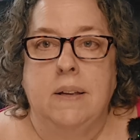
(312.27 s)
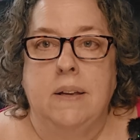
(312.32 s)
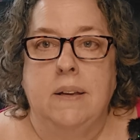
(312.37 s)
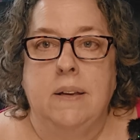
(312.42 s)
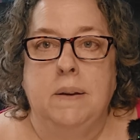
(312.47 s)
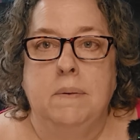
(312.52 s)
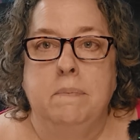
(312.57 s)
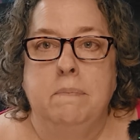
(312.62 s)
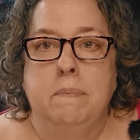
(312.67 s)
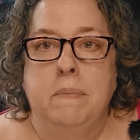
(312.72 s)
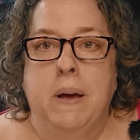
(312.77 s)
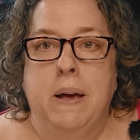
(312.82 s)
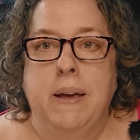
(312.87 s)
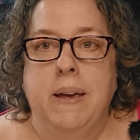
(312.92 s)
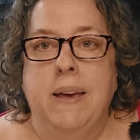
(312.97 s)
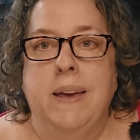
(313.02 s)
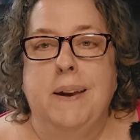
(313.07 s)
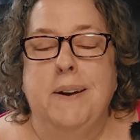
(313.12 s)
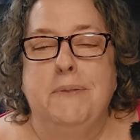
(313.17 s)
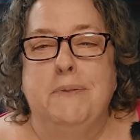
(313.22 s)
you
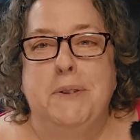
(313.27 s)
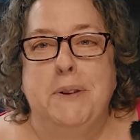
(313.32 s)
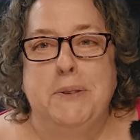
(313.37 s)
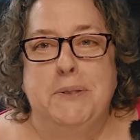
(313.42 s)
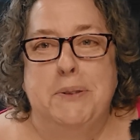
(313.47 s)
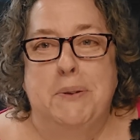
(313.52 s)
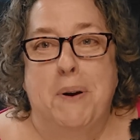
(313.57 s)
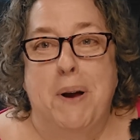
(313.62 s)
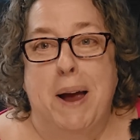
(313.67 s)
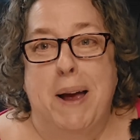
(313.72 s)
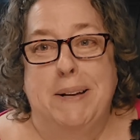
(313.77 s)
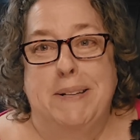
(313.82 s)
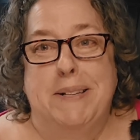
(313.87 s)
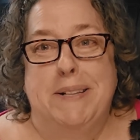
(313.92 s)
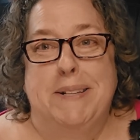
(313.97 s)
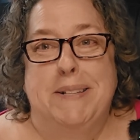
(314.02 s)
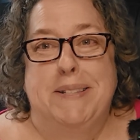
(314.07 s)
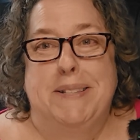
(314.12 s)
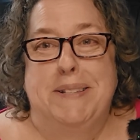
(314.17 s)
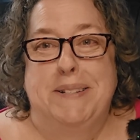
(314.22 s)
might get a few
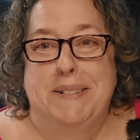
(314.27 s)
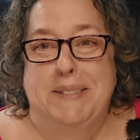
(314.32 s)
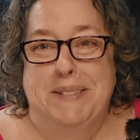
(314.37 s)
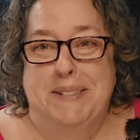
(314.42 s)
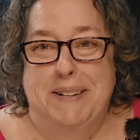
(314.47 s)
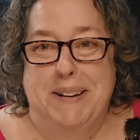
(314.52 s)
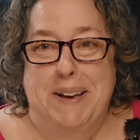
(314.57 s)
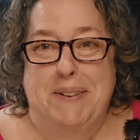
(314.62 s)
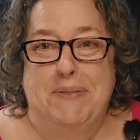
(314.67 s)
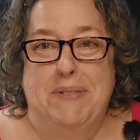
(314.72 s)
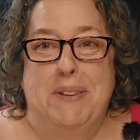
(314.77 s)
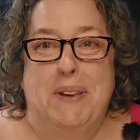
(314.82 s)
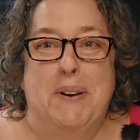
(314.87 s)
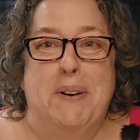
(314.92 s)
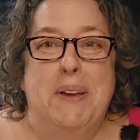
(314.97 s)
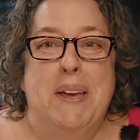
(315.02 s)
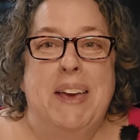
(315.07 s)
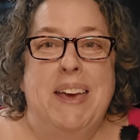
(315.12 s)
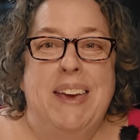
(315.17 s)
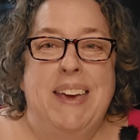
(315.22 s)
scratches and stuff. So
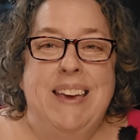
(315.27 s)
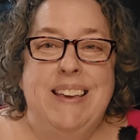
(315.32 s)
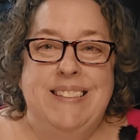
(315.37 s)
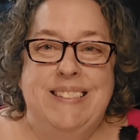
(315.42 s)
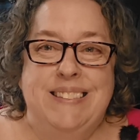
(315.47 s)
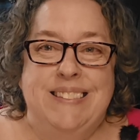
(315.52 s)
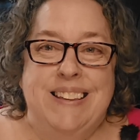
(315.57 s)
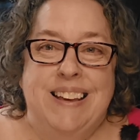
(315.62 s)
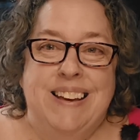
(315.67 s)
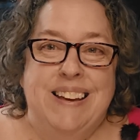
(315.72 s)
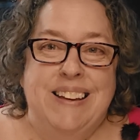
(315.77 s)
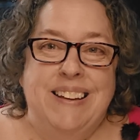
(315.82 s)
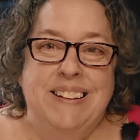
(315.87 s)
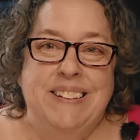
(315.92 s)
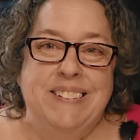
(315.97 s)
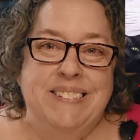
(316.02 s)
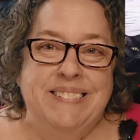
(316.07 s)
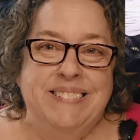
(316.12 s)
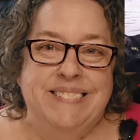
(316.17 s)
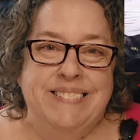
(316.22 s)
he's kind
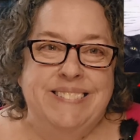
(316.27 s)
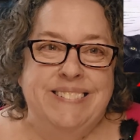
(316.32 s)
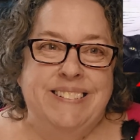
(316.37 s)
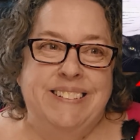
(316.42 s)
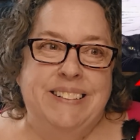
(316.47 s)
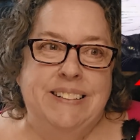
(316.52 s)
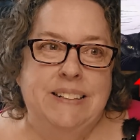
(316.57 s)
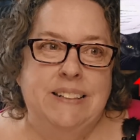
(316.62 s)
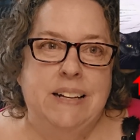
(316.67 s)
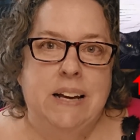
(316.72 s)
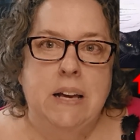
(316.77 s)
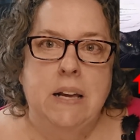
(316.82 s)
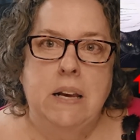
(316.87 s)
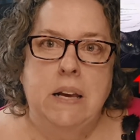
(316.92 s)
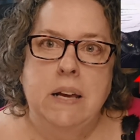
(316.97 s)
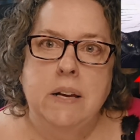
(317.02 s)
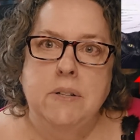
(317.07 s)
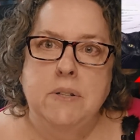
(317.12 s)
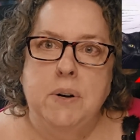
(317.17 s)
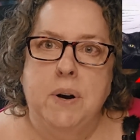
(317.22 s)
of
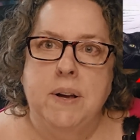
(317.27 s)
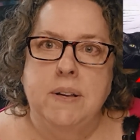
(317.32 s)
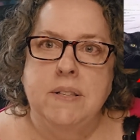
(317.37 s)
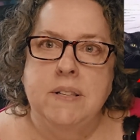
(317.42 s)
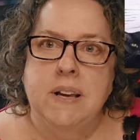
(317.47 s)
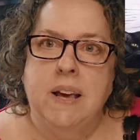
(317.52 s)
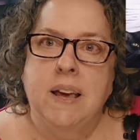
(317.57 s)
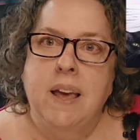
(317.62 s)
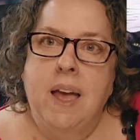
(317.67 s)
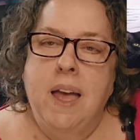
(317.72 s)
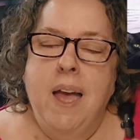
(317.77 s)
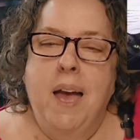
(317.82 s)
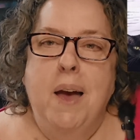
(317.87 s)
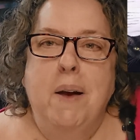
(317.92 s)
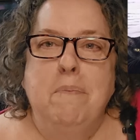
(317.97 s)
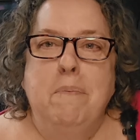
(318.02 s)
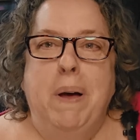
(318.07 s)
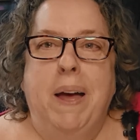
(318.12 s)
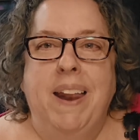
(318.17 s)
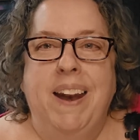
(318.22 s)
interesting,
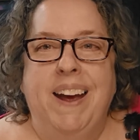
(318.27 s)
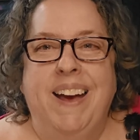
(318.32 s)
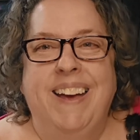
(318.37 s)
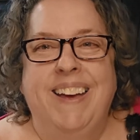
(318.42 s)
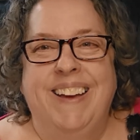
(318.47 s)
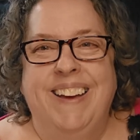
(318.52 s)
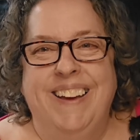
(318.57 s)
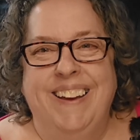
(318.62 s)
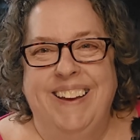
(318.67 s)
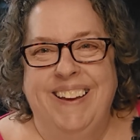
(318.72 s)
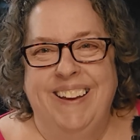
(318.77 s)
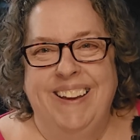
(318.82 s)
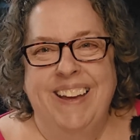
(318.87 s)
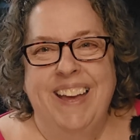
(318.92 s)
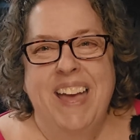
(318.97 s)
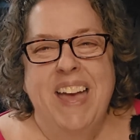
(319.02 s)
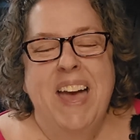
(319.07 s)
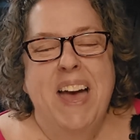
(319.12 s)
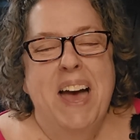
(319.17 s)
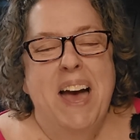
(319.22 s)
but
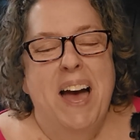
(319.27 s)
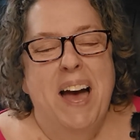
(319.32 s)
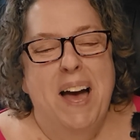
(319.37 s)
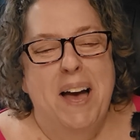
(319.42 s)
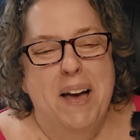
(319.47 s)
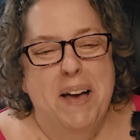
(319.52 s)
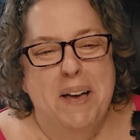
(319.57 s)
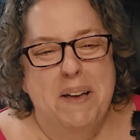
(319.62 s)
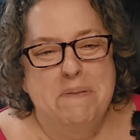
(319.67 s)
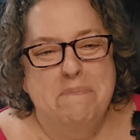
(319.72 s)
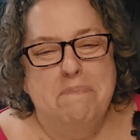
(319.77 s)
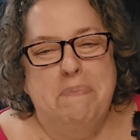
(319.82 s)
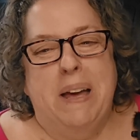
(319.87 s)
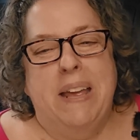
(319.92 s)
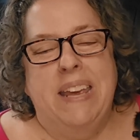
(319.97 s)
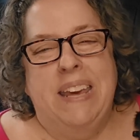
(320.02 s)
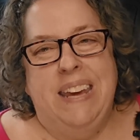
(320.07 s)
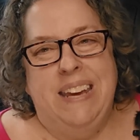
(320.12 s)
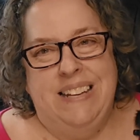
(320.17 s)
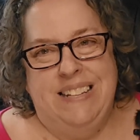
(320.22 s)

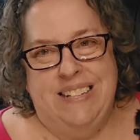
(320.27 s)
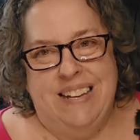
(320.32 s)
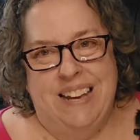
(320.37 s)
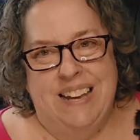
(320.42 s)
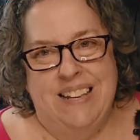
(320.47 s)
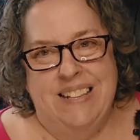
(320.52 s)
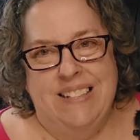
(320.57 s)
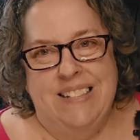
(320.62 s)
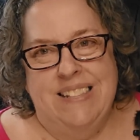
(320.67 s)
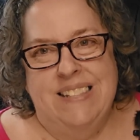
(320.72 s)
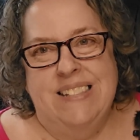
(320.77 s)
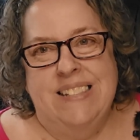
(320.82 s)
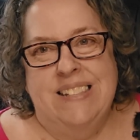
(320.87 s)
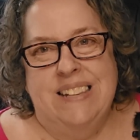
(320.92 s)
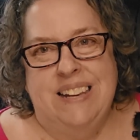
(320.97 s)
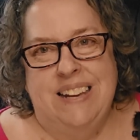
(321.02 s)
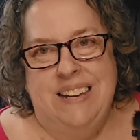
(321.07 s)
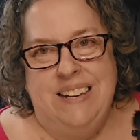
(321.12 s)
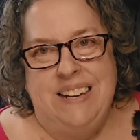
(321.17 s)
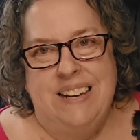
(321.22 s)
but he does
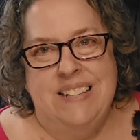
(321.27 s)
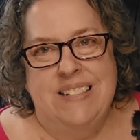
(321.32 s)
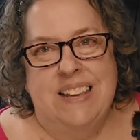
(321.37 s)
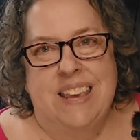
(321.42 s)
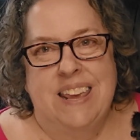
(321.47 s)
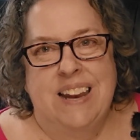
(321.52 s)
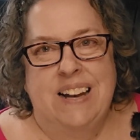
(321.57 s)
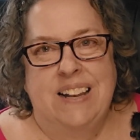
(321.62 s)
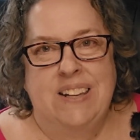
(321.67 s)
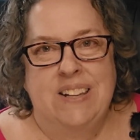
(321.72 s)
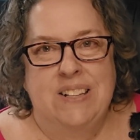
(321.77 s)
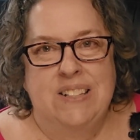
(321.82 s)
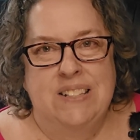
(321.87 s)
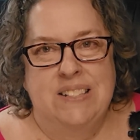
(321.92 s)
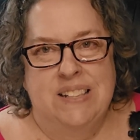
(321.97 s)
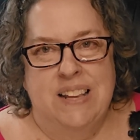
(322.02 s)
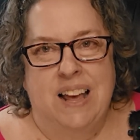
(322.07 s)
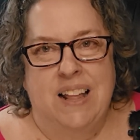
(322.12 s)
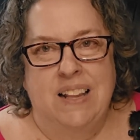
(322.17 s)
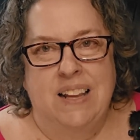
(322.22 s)
get a little
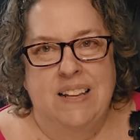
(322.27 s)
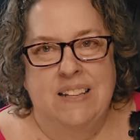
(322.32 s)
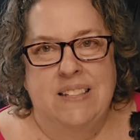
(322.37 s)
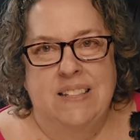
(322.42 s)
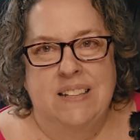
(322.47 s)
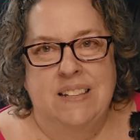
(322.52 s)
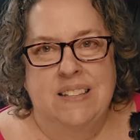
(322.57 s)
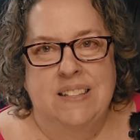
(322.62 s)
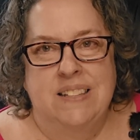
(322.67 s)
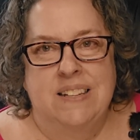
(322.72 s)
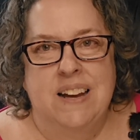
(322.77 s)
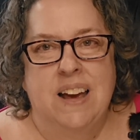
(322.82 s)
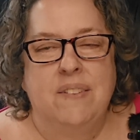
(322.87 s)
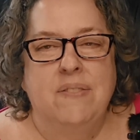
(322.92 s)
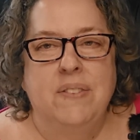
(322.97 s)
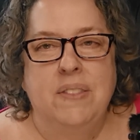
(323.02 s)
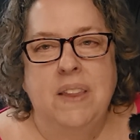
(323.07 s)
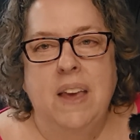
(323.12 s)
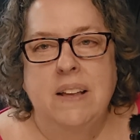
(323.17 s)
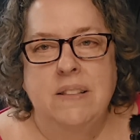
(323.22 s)
zealous and
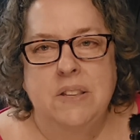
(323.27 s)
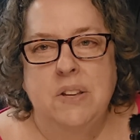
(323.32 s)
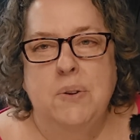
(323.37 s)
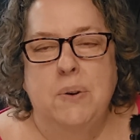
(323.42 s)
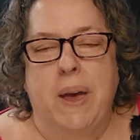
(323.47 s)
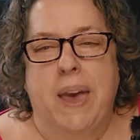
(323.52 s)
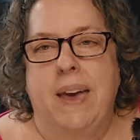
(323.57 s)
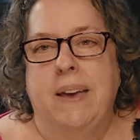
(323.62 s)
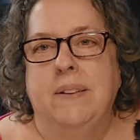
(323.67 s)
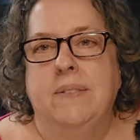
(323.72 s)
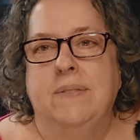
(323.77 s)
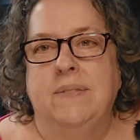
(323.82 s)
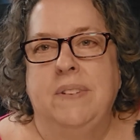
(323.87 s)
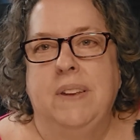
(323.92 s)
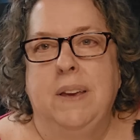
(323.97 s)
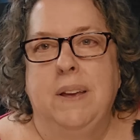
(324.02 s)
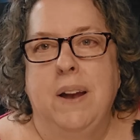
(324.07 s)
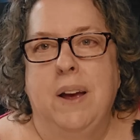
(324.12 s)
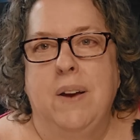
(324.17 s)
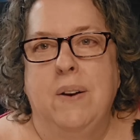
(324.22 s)
stuff, and that's okay.
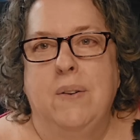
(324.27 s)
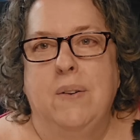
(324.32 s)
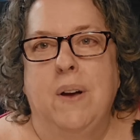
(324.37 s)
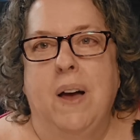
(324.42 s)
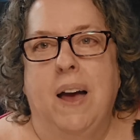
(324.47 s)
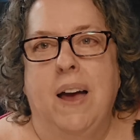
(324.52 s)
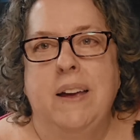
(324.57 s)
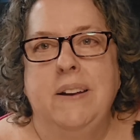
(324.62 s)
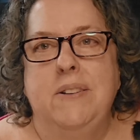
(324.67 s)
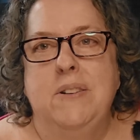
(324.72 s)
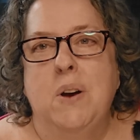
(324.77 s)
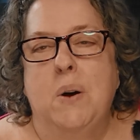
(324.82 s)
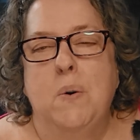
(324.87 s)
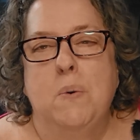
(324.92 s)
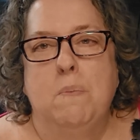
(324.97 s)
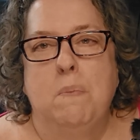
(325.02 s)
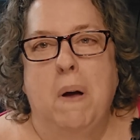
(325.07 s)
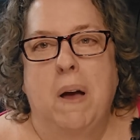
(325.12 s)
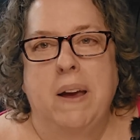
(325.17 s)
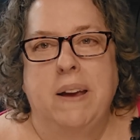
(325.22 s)
I
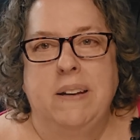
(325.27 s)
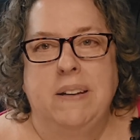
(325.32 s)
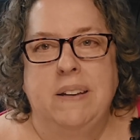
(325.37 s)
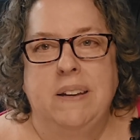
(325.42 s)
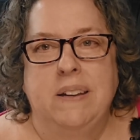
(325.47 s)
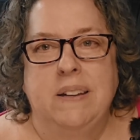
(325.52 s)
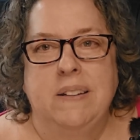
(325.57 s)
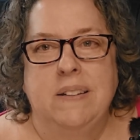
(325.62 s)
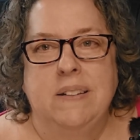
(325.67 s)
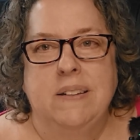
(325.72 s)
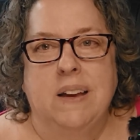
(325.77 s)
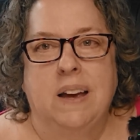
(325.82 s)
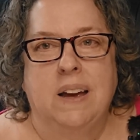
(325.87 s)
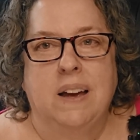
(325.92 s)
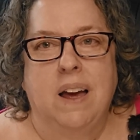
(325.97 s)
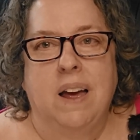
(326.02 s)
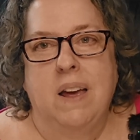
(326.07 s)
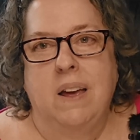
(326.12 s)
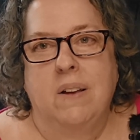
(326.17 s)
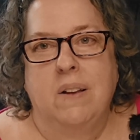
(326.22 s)
don't mind it.
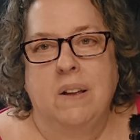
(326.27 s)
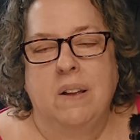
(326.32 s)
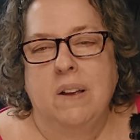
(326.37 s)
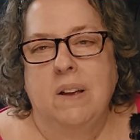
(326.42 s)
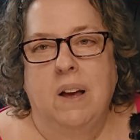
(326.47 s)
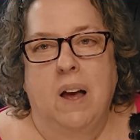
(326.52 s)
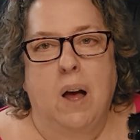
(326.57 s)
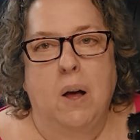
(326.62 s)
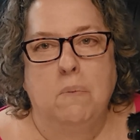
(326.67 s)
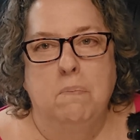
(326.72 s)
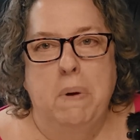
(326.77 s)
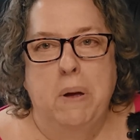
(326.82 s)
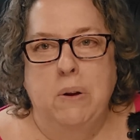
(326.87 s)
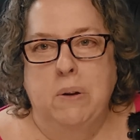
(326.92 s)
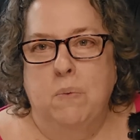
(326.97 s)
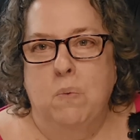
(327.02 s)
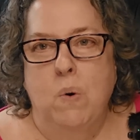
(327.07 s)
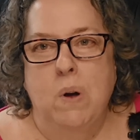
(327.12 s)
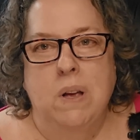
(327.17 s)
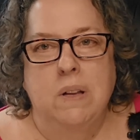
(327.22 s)
I'll
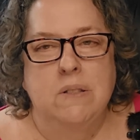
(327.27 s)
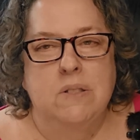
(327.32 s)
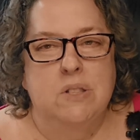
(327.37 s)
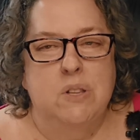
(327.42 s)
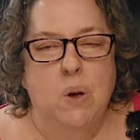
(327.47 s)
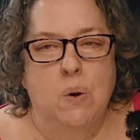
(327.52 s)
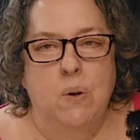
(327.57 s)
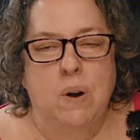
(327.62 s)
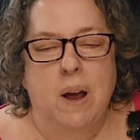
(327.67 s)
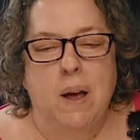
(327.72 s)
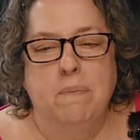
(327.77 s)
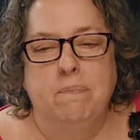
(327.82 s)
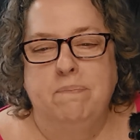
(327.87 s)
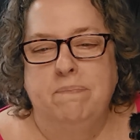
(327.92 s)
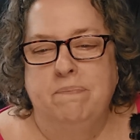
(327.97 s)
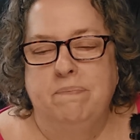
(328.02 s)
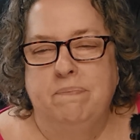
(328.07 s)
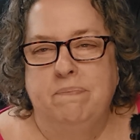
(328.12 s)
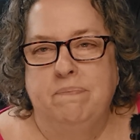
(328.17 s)
make one, sew it up,